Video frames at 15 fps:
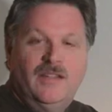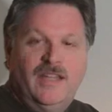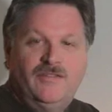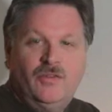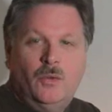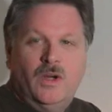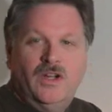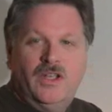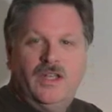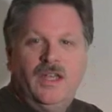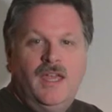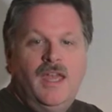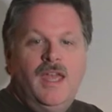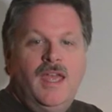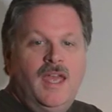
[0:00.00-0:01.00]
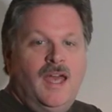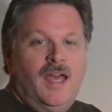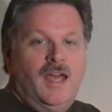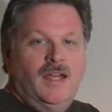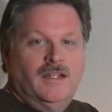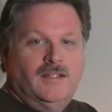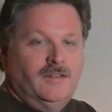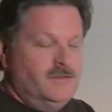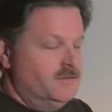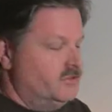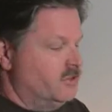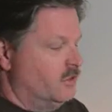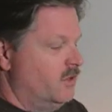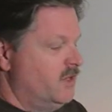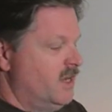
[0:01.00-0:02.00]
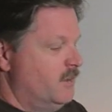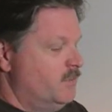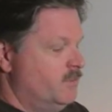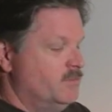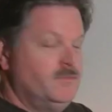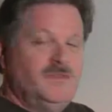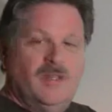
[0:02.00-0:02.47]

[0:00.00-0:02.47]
late for work. Solo cup.